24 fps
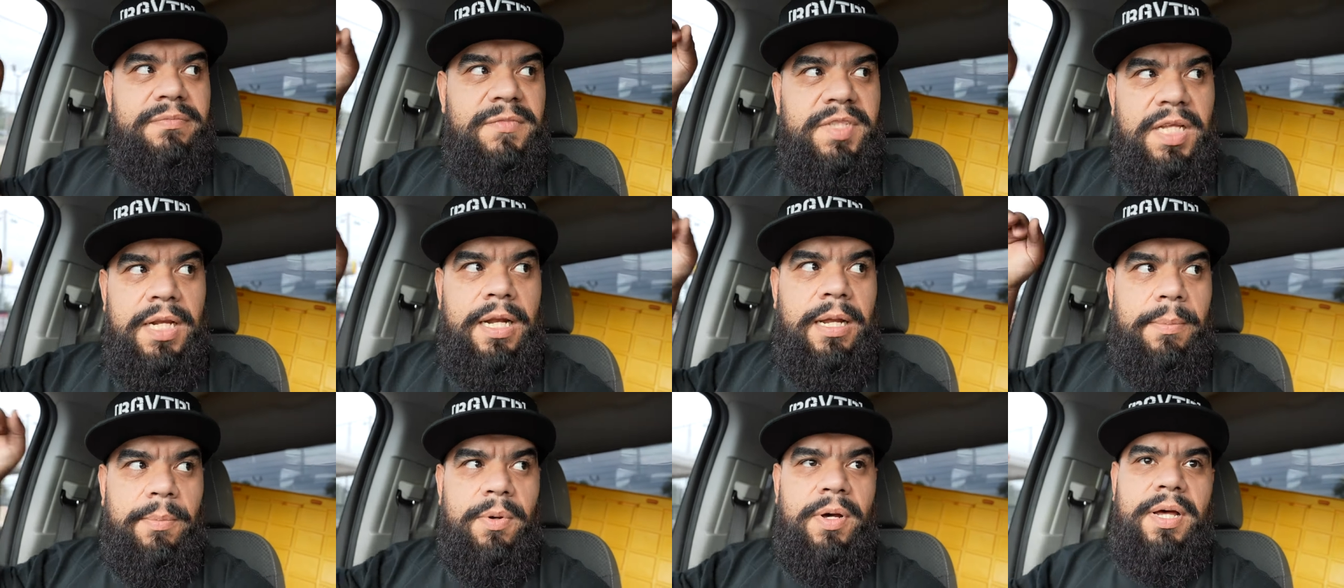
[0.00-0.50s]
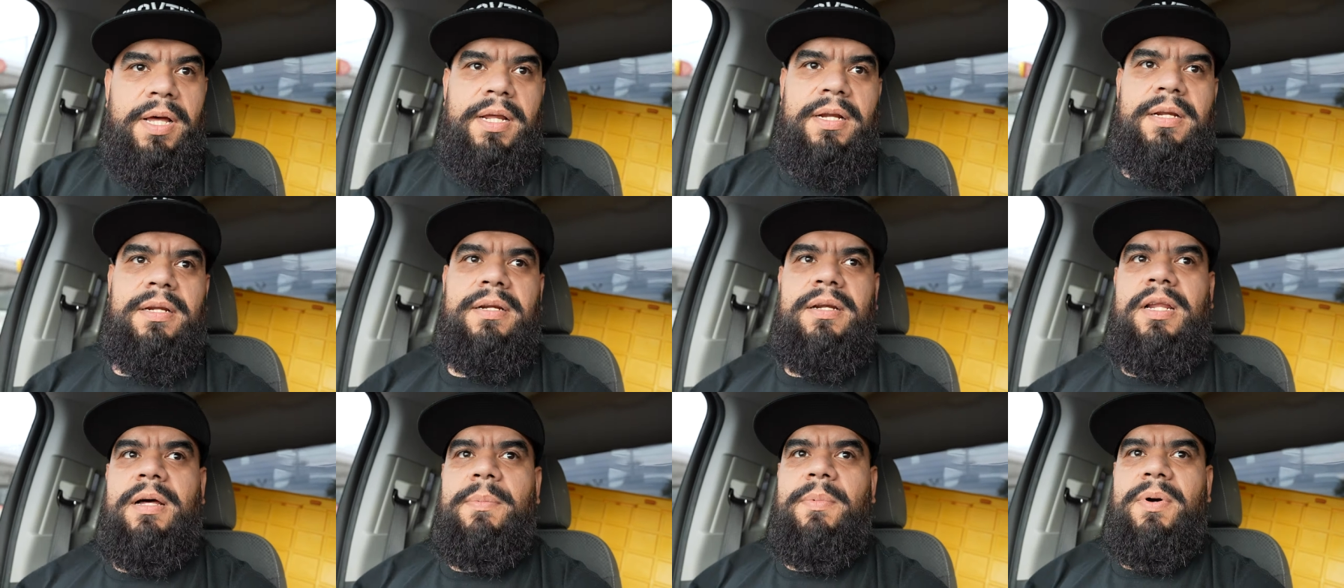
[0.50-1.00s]
Le vamos
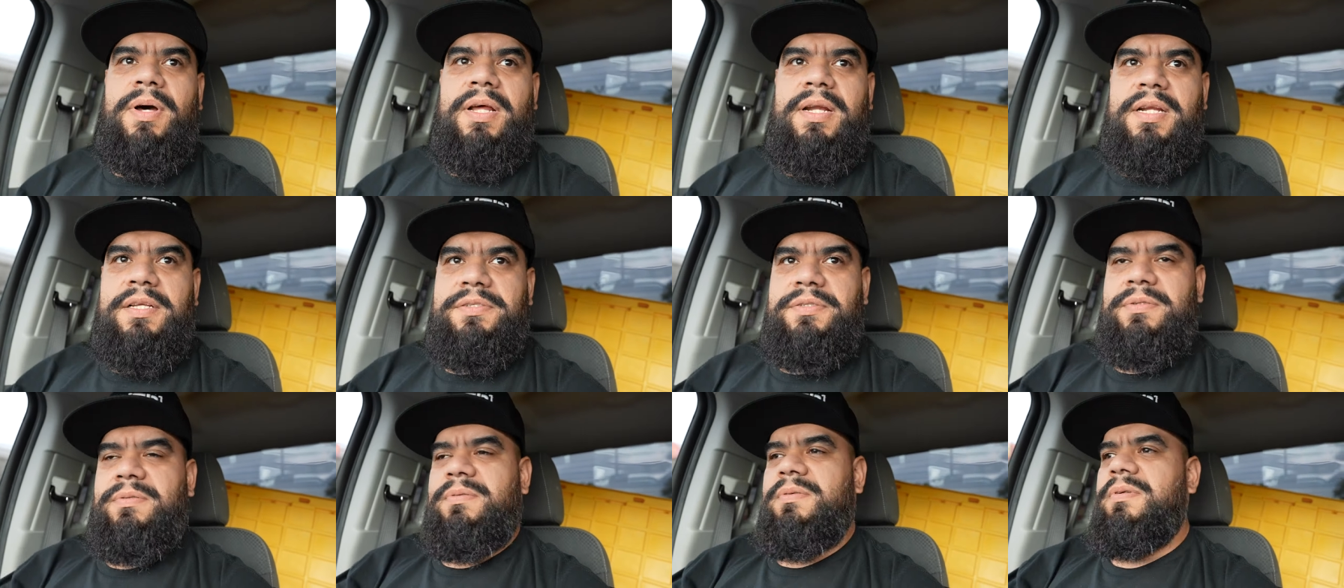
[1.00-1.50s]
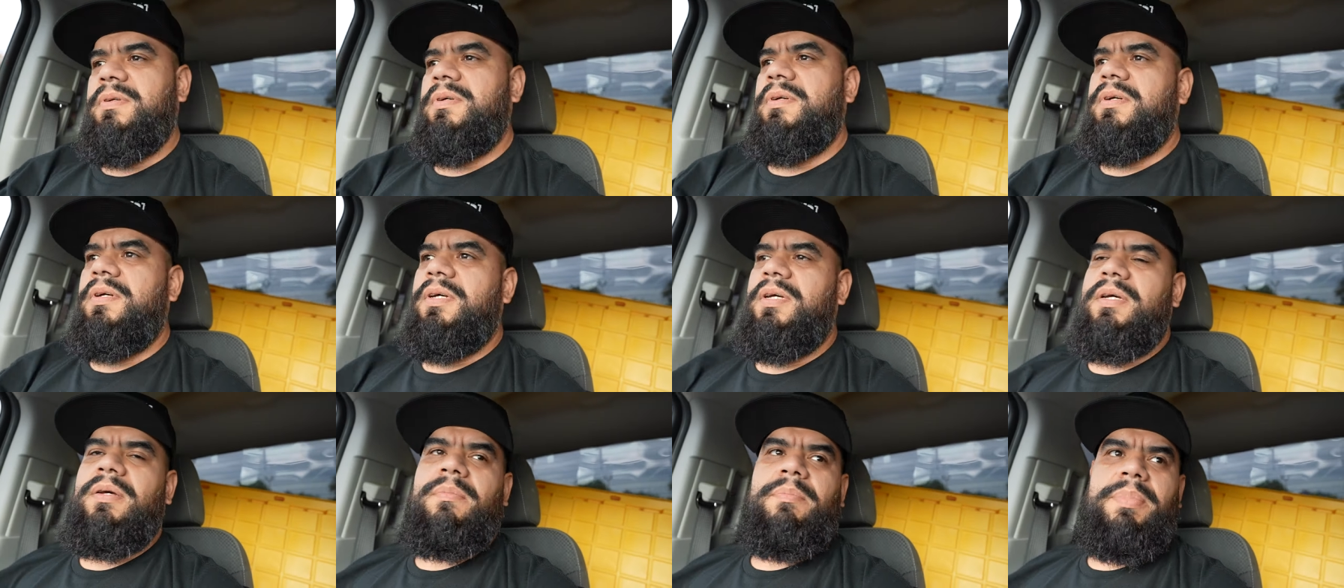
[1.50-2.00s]
a recio.
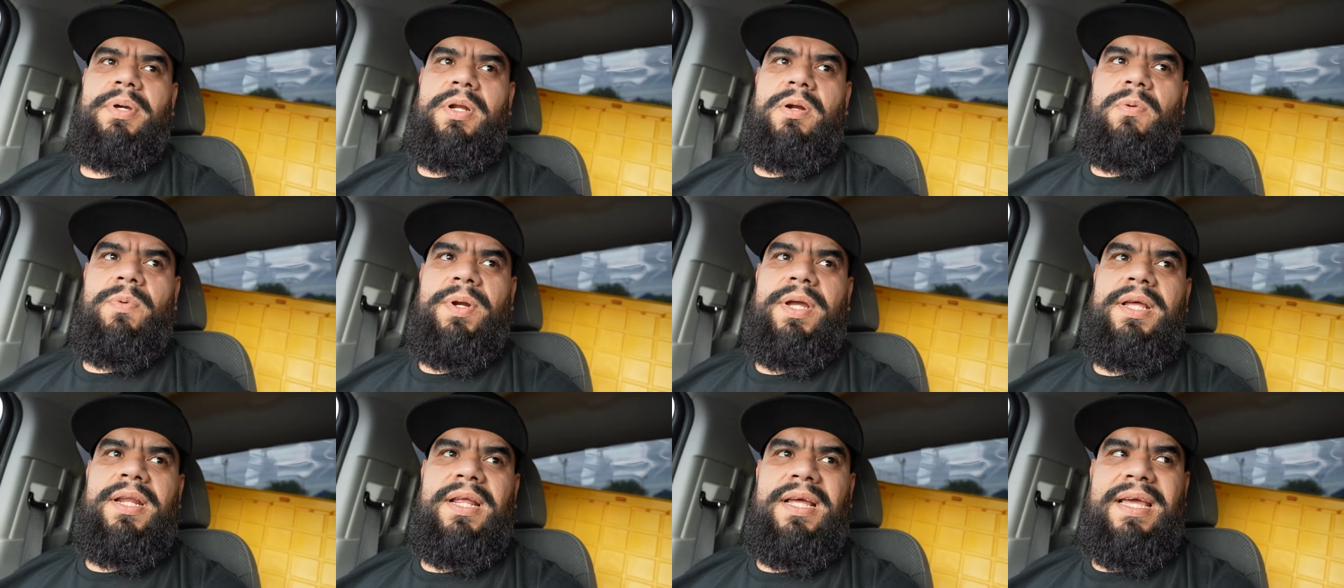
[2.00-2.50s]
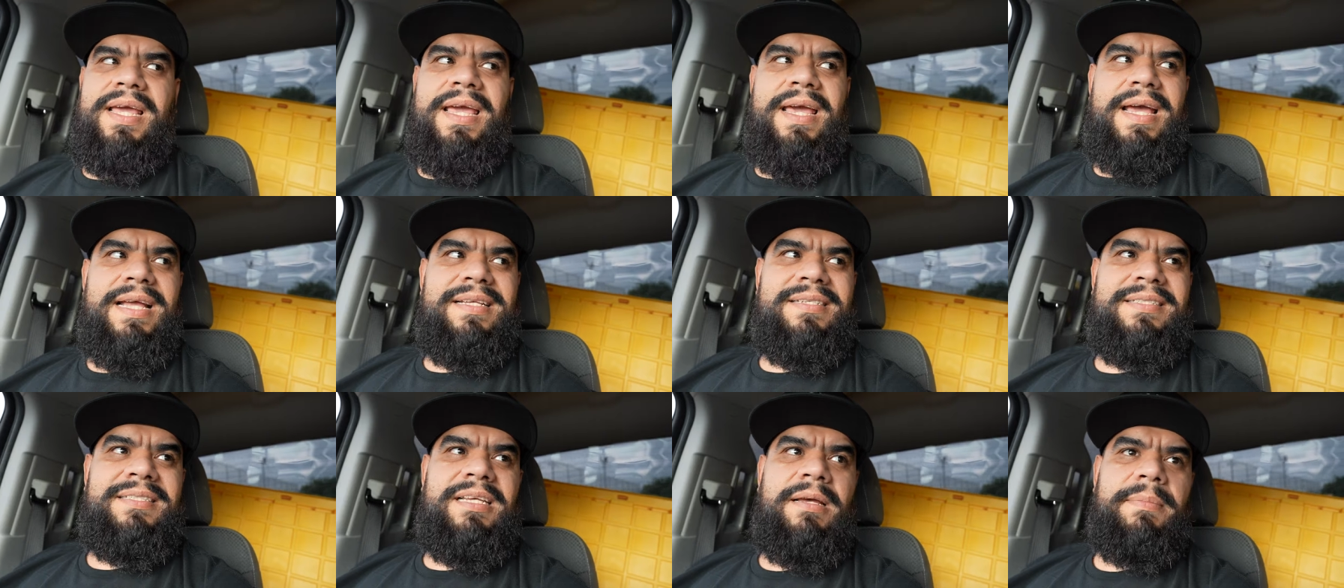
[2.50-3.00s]
Pero we're gonna
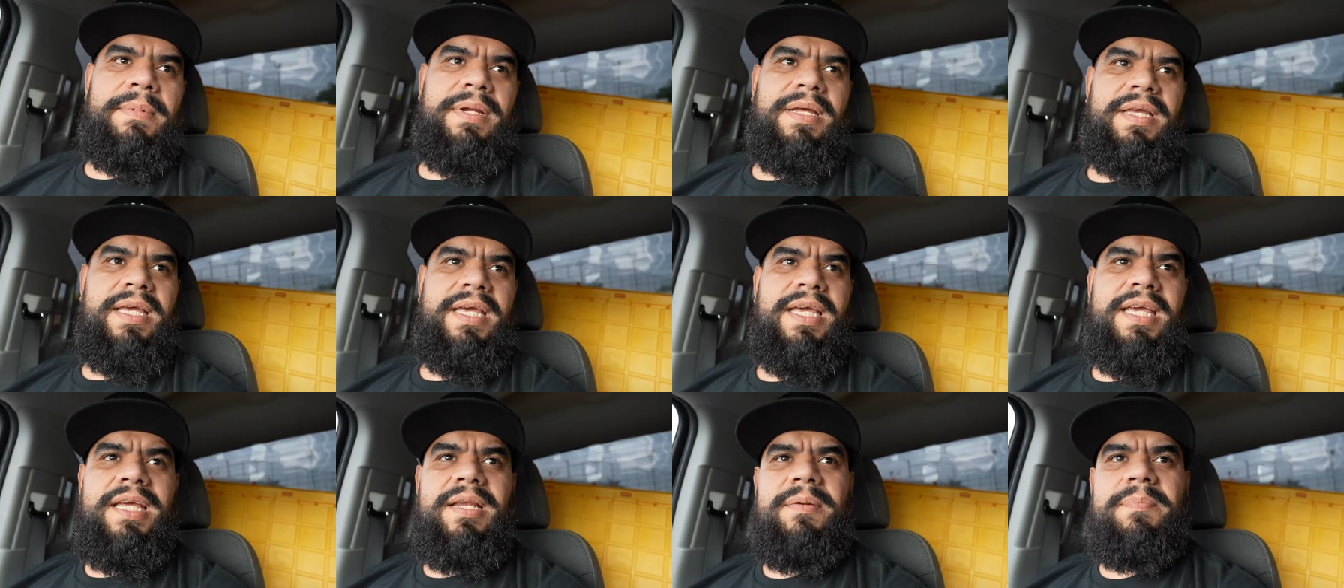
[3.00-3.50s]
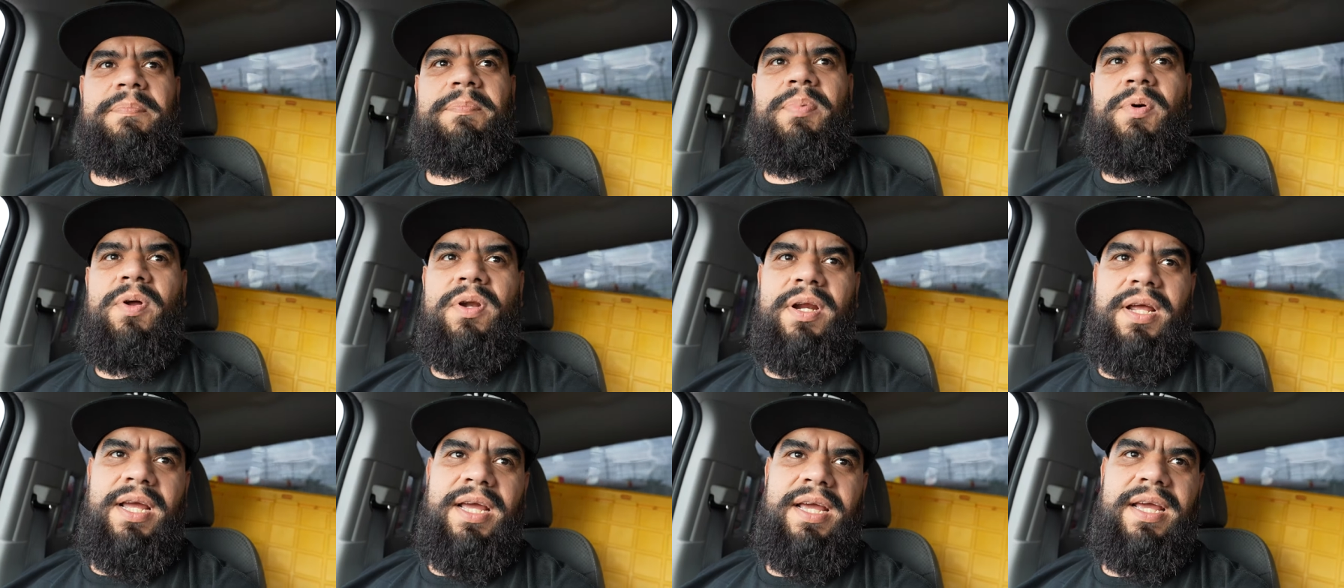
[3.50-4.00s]
catch something to eat
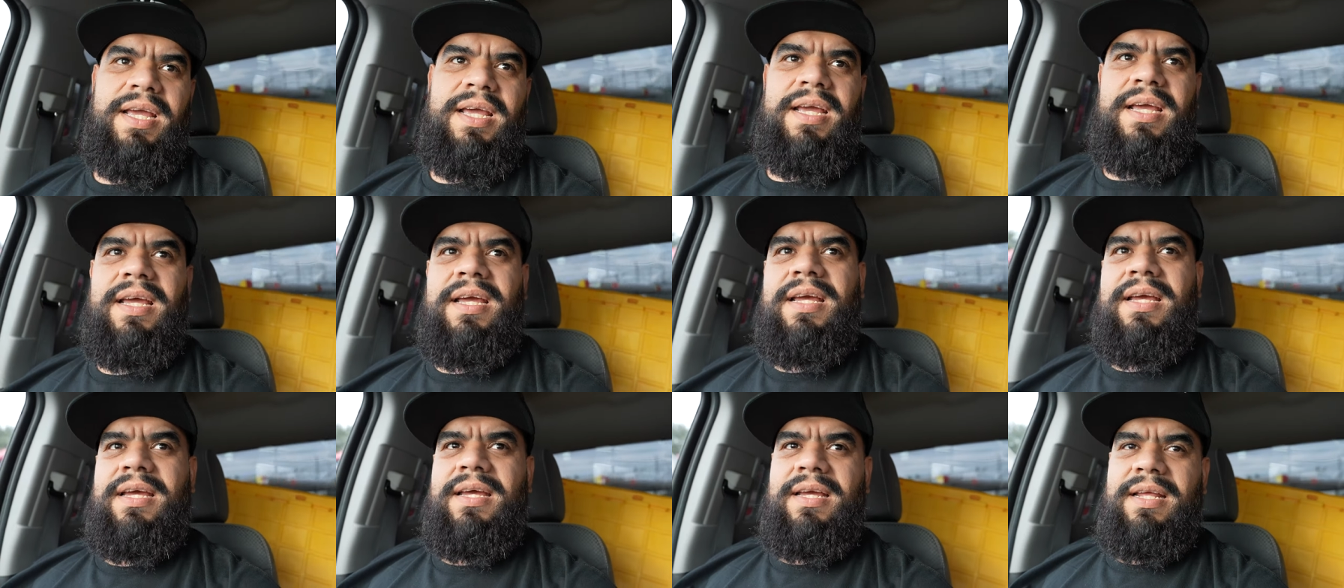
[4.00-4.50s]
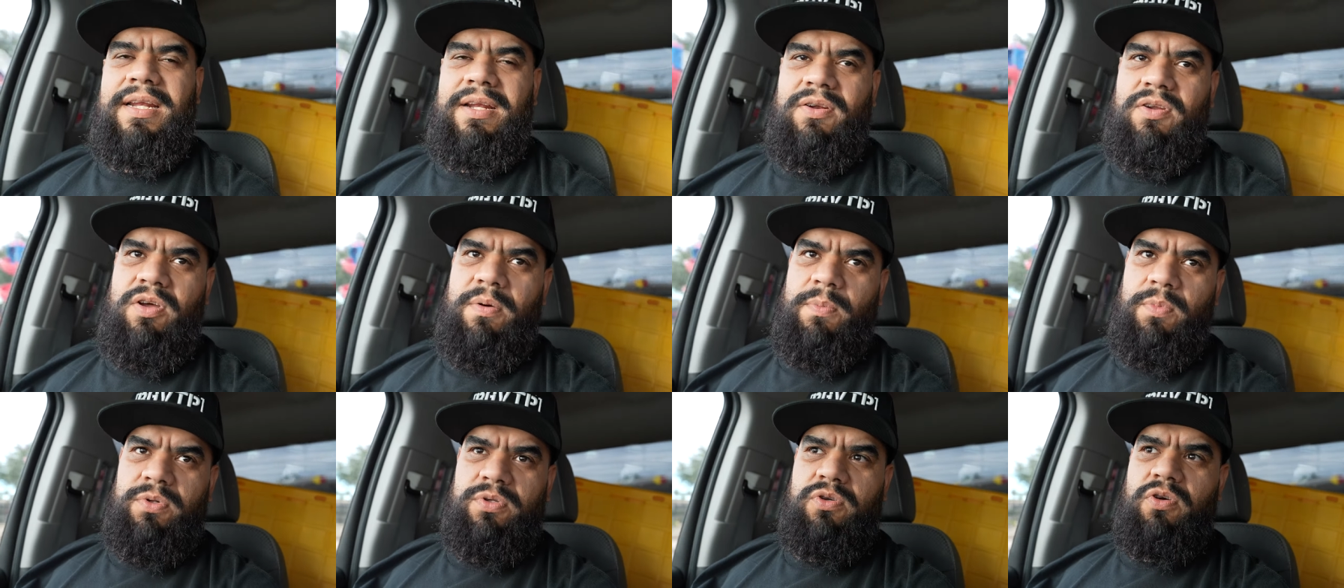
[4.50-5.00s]
porque no
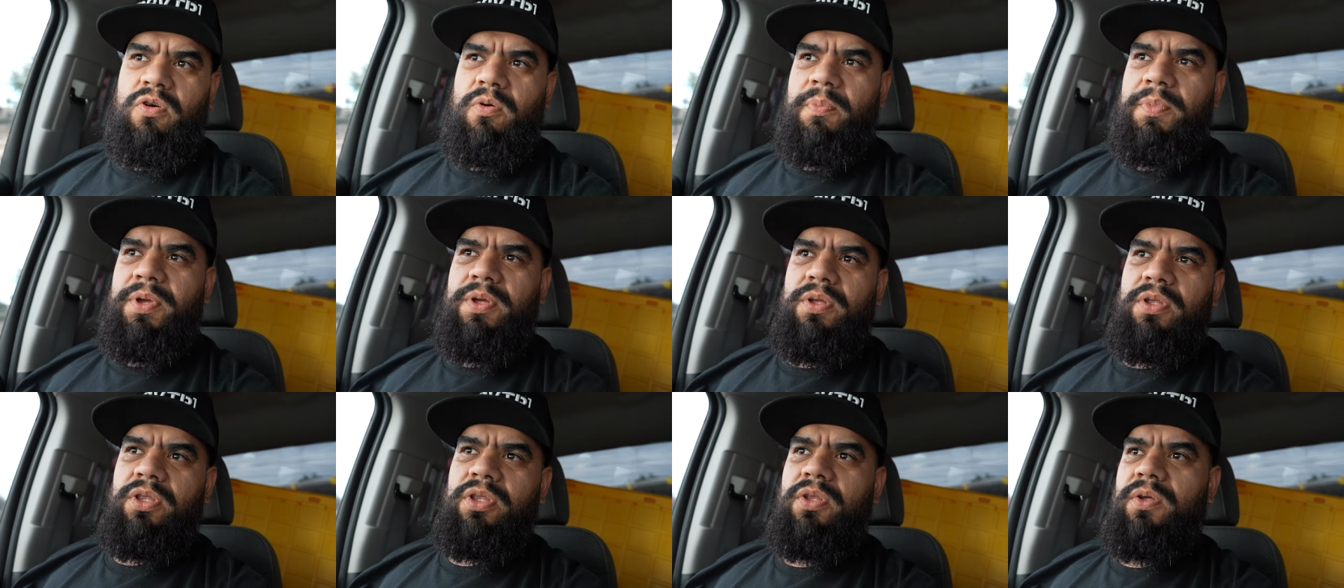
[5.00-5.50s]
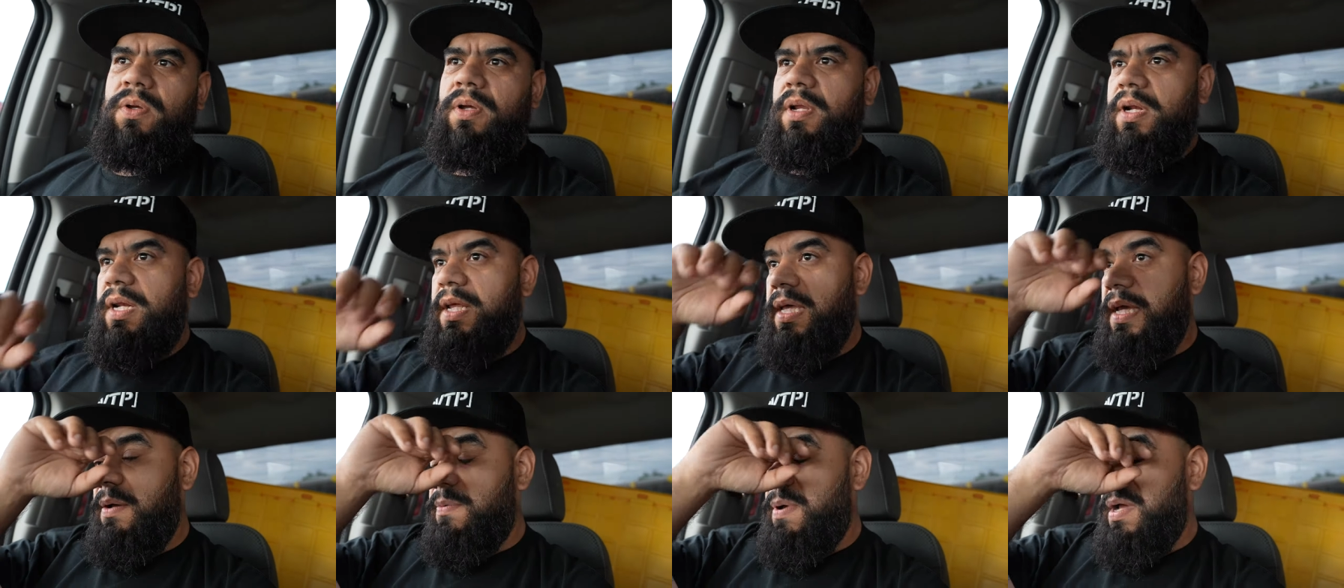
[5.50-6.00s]
hemos comido en todo el día.